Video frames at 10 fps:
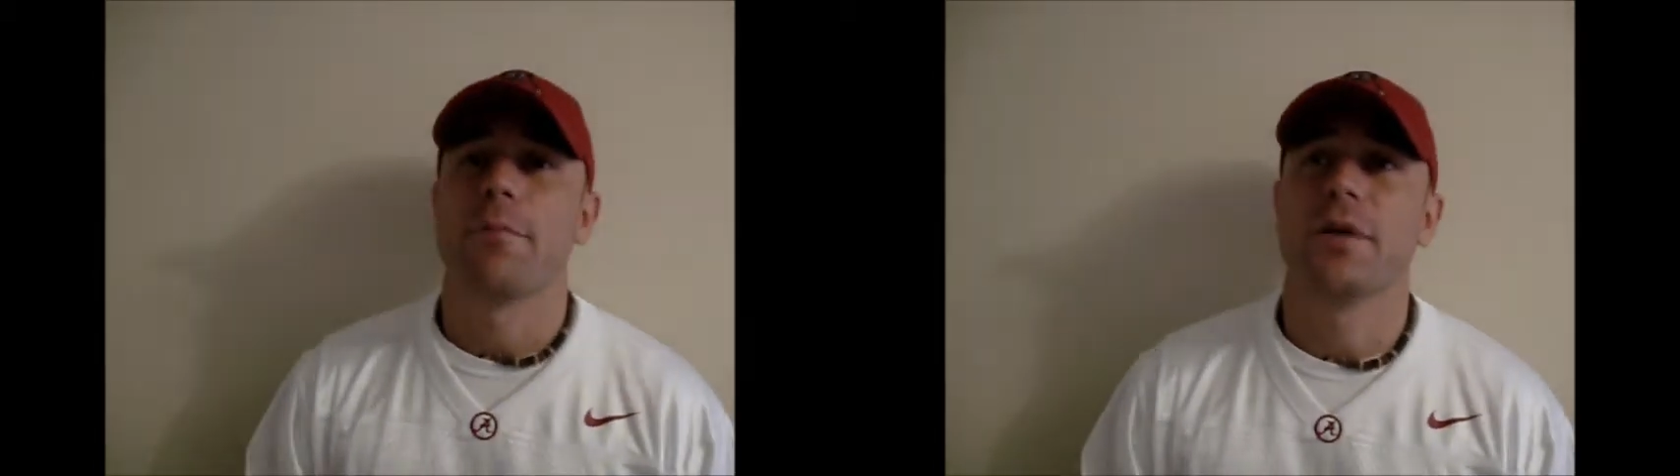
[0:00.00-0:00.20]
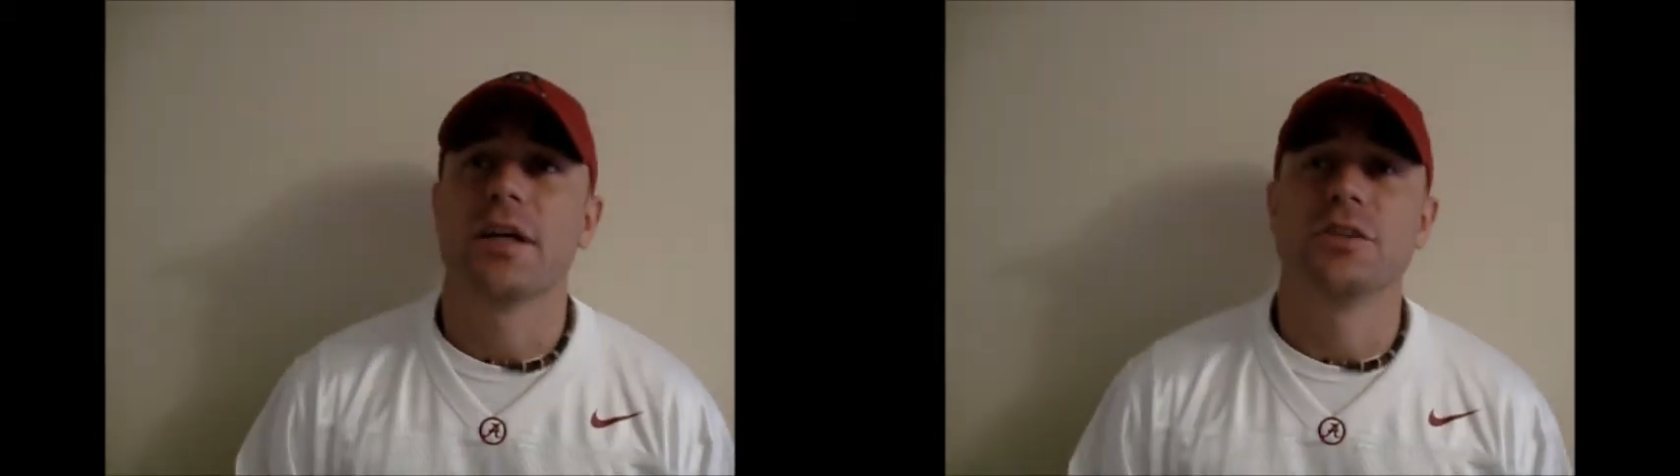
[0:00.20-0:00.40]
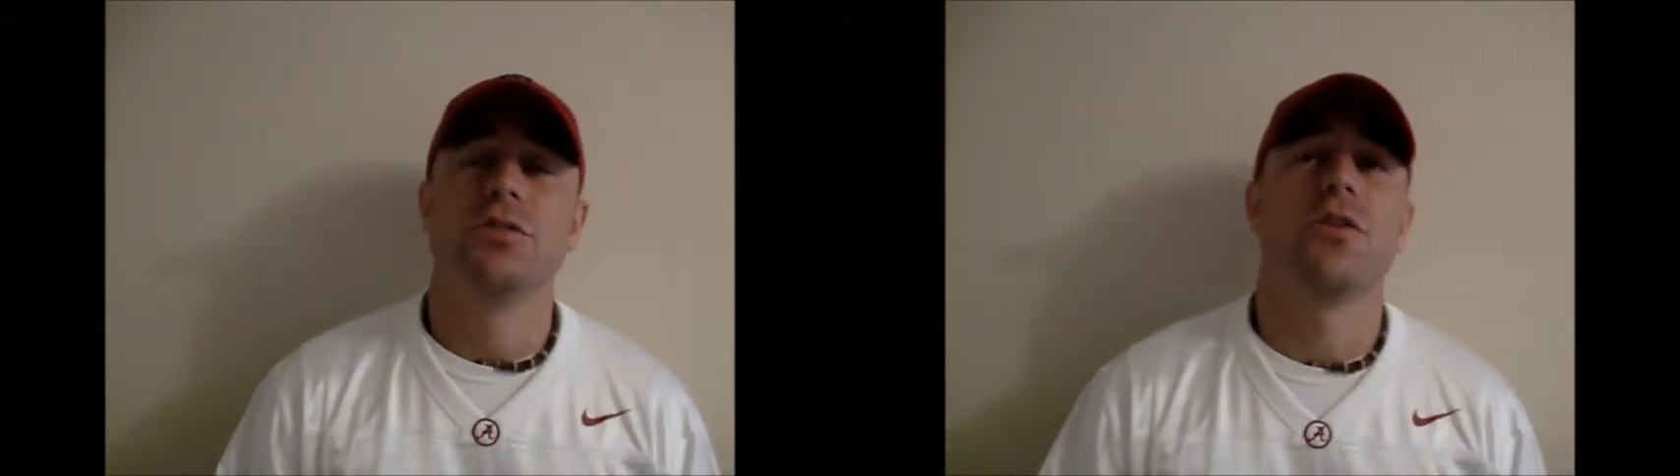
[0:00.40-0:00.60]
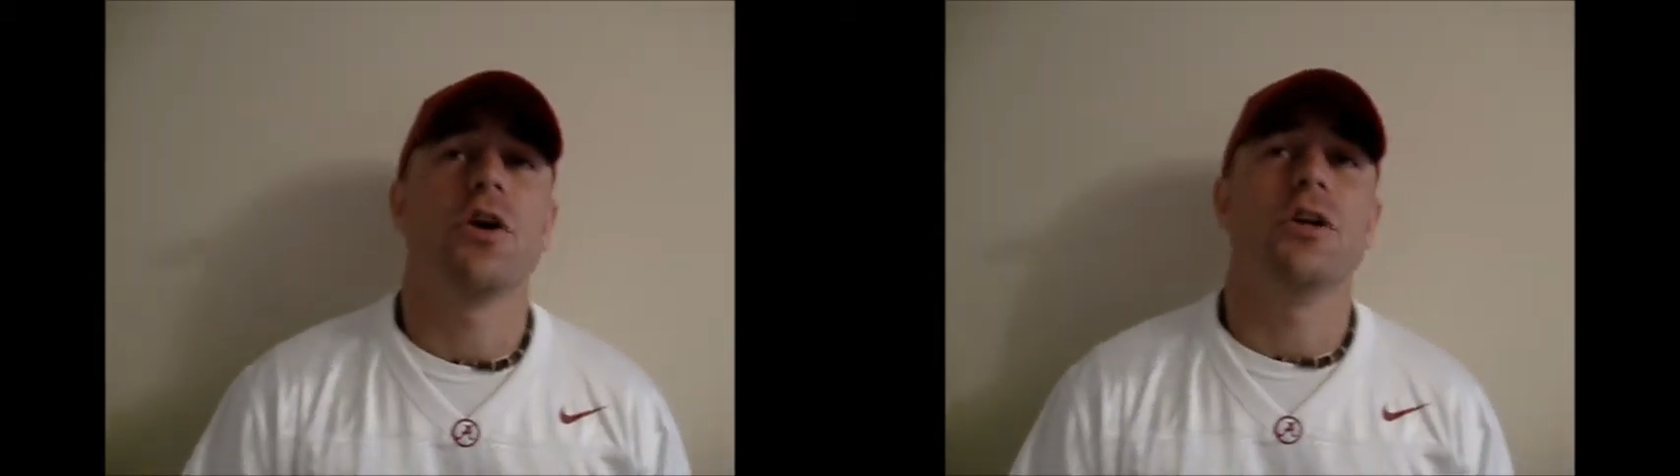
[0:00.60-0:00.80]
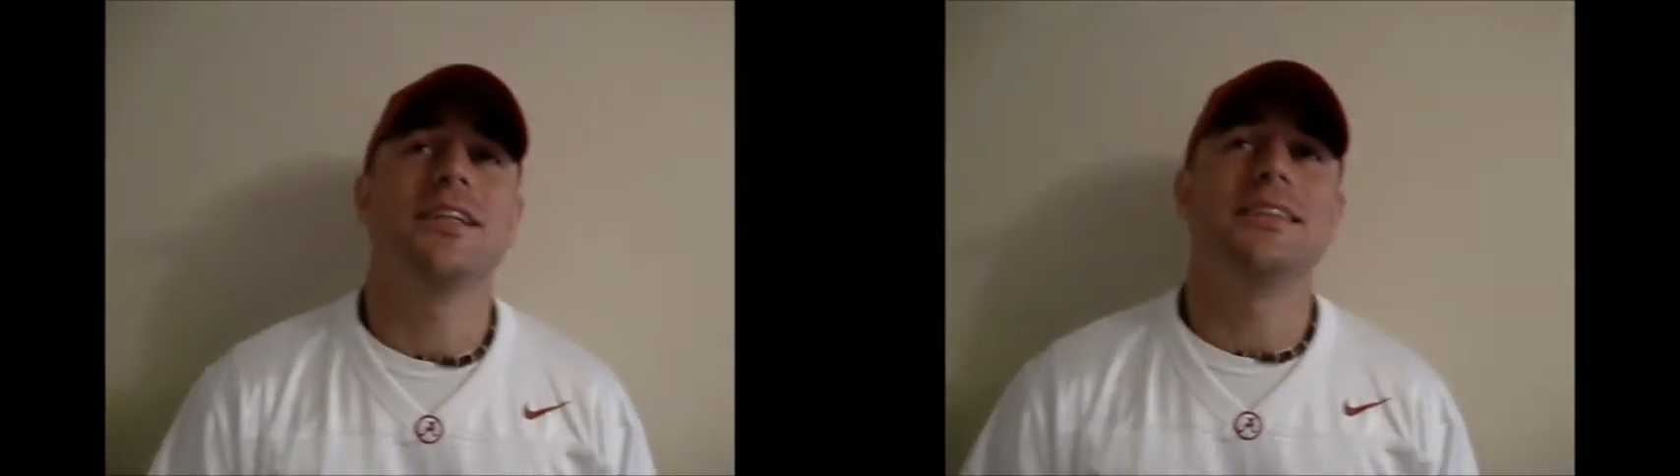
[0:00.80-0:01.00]
because you've
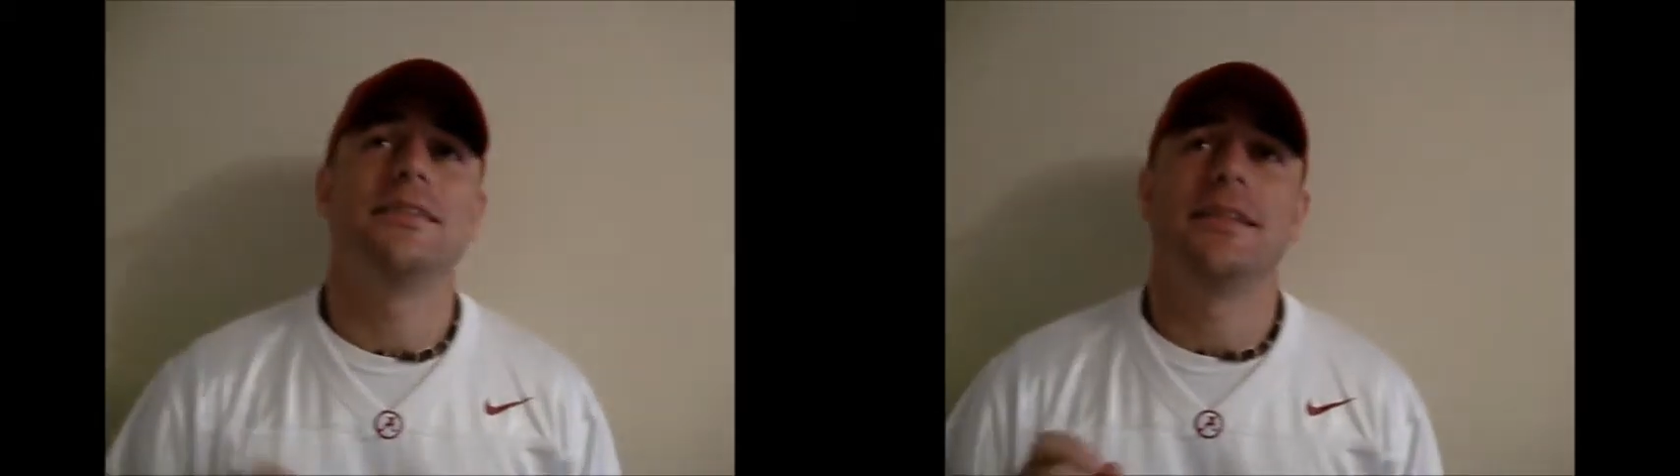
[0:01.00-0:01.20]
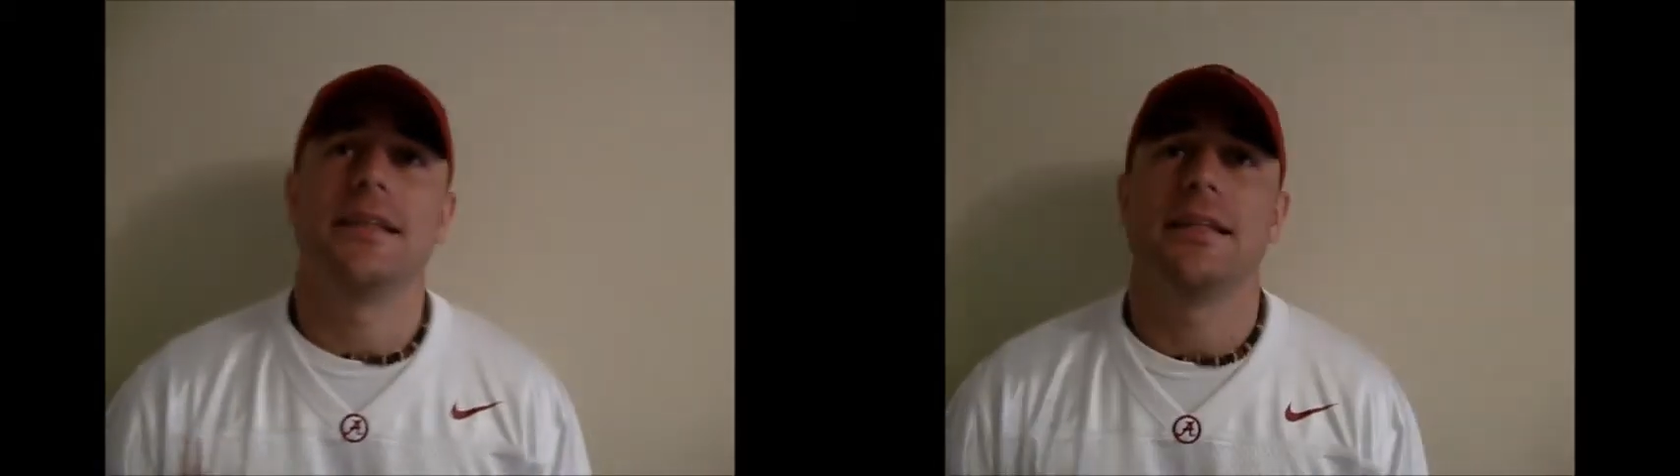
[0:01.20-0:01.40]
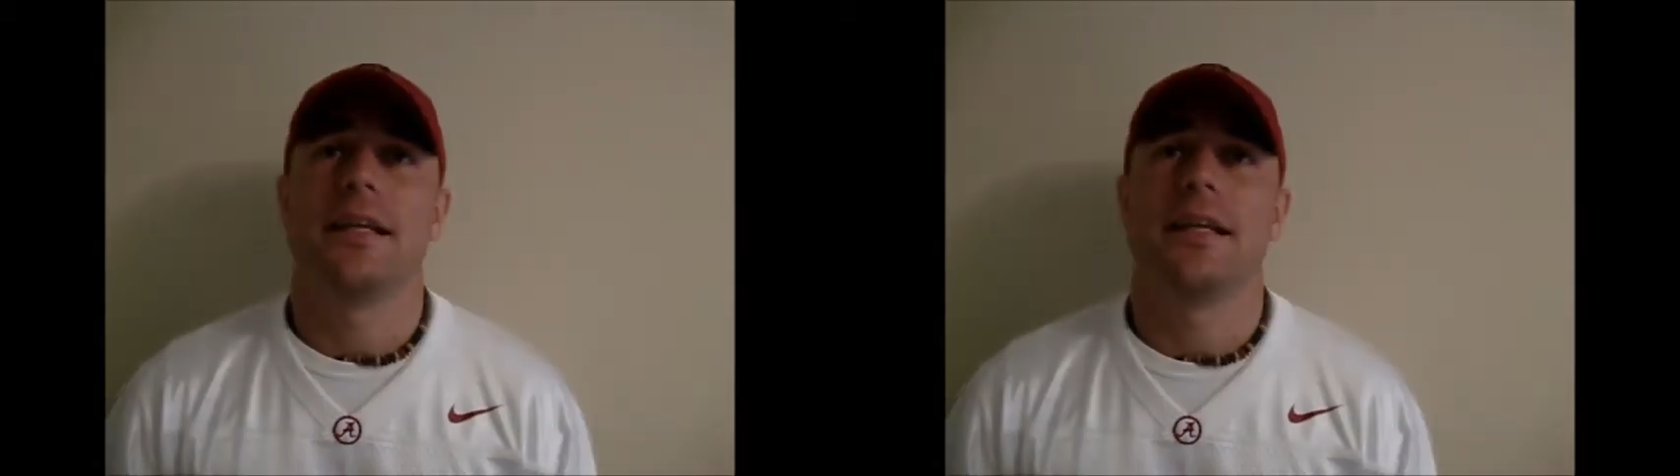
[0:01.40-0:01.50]
already seen,